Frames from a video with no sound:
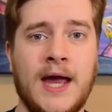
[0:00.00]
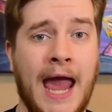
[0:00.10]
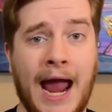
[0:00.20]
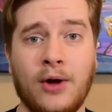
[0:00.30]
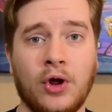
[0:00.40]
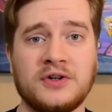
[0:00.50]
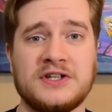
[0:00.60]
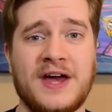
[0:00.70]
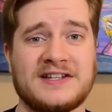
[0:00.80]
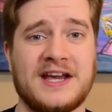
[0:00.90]
How long
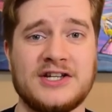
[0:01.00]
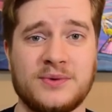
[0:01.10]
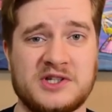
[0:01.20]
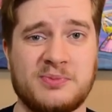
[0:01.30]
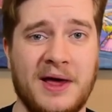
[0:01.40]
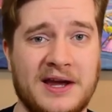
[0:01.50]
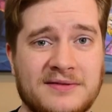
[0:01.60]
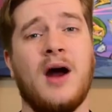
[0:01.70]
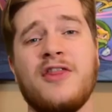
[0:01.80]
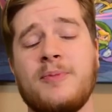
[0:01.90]
did that take to
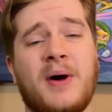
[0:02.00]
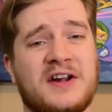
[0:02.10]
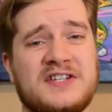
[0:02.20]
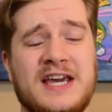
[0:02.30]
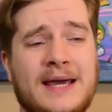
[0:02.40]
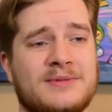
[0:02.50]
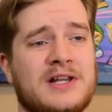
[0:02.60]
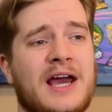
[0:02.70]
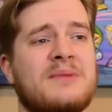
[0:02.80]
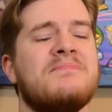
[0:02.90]
explain? Other party games
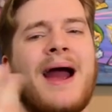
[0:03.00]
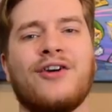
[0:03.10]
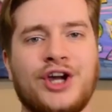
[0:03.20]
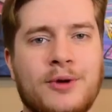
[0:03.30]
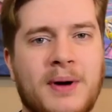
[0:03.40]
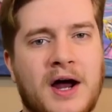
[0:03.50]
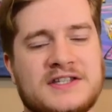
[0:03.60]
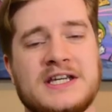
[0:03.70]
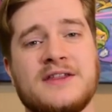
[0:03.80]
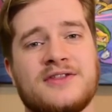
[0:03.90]
like Mario
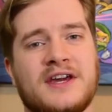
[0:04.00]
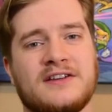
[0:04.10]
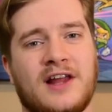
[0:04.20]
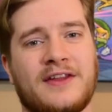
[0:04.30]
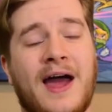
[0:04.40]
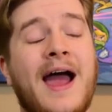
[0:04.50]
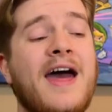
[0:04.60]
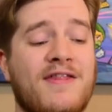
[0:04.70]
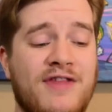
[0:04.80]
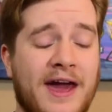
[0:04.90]
Party and things like that,
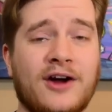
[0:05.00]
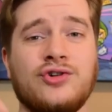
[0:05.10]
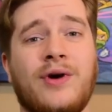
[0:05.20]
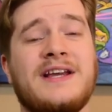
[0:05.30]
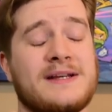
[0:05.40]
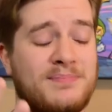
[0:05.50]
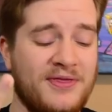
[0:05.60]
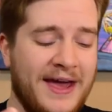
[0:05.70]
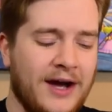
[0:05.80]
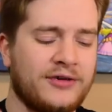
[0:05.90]
they are great,
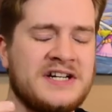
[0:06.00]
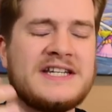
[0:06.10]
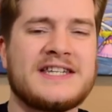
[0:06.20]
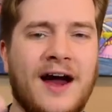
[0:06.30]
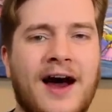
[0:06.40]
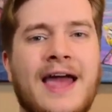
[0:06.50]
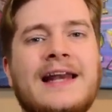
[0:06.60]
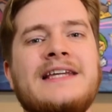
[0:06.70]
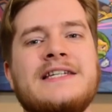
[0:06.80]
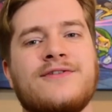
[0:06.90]
but they are an
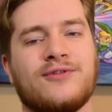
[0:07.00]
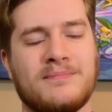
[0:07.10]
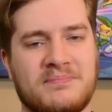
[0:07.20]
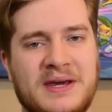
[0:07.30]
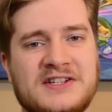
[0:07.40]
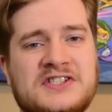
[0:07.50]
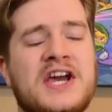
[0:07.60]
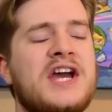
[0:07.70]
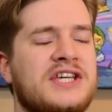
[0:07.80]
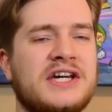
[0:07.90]
entirely different beast.
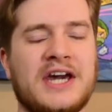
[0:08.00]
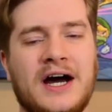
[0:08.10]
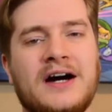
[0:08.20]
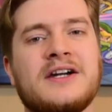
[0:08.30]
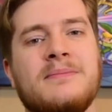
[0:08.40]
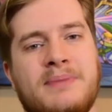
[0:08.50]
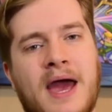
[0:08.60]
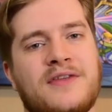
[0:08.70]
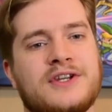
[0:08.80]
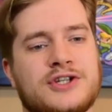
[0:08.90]
You can't
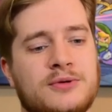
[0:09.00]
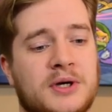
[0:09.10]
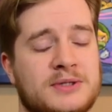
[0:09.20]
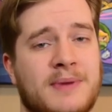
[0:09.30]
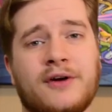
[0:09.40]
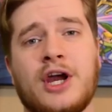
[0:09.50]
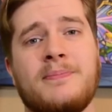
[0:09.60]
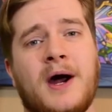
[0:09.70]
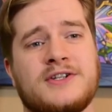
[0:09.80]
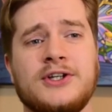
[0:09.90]
compare the two, because Mario
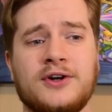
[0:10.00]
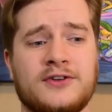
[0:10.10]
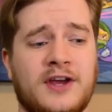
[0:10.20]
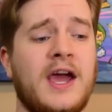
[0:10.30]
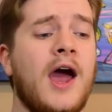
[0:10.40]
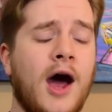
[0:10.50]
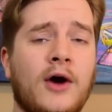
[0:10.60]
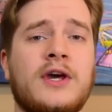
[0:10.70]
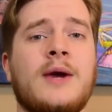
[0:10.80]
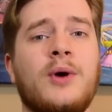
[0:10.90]
Party, you've got to say,
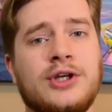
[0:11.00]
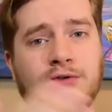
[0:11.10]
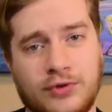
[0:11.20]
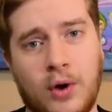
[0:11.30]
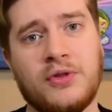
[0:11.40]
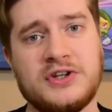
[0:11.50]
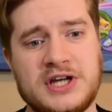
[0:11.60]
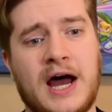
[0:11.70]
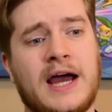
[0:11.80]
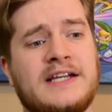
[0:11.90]
okay, well, you roll the
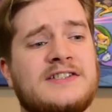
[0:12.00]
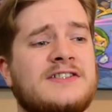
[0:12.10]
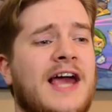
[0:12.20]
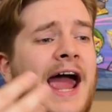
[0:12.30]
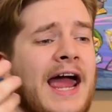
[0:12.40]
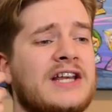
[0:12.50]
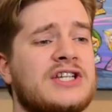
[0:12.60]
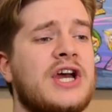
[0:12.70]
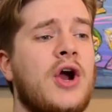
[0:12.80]
dice, and,